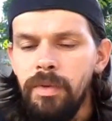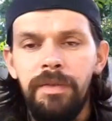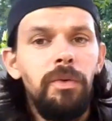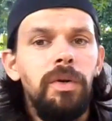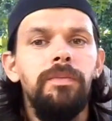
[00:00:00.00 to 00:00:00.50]

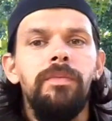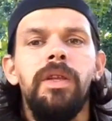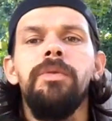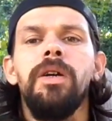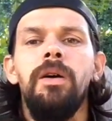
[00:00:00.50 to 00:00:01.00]
If you want,
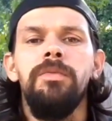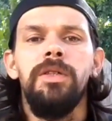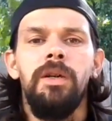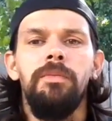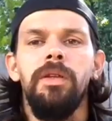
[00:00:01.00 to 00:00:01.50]
leave me a
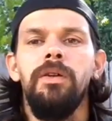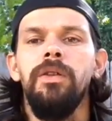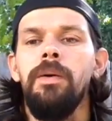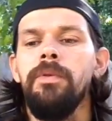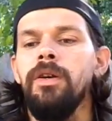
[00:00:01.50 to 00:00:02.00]
comment down below.
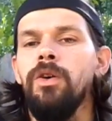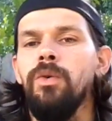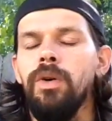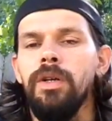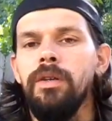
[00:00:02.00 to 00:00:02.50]
Let me know
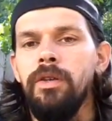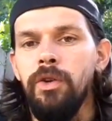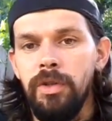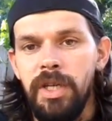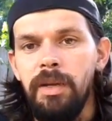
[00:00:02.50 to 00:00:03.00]
what
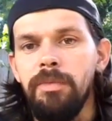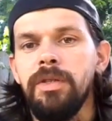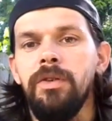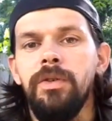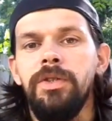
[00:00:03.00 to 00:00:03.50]
your team
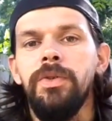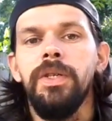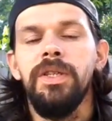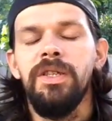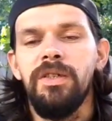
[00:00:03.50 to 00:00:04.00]
is going to
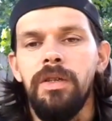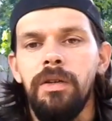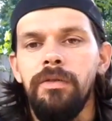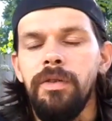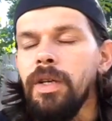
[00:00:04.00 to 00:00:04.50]
consist
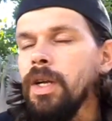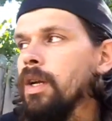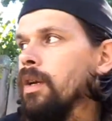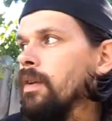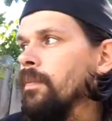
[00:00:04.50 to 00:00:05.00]
of,
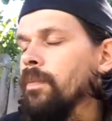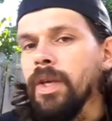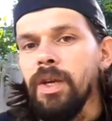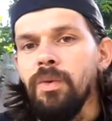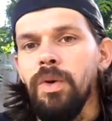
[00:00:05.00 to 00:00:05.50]

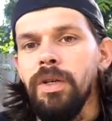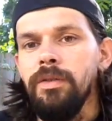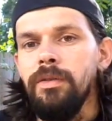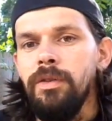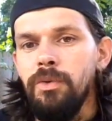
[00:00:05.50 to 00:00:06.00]
like what
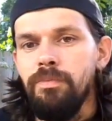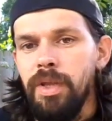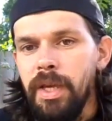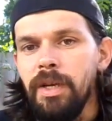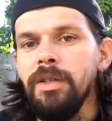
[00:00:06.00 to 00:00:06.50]
you
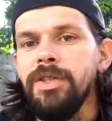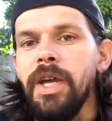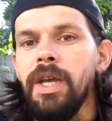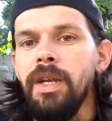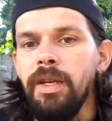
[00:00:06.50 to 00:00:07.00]
plan on
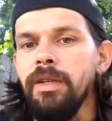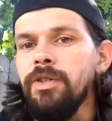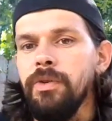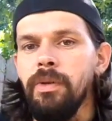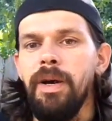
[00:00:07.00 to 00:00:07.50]
taking
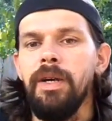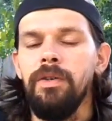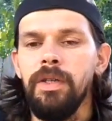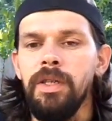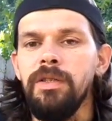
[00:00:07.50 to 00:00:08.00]
into the
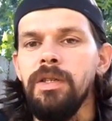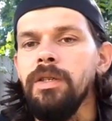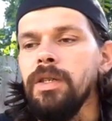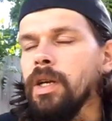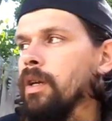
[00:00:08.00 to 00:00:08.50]
battle against
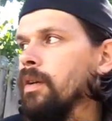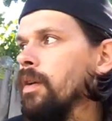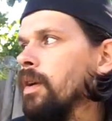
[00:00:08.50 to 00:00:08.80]
Entei.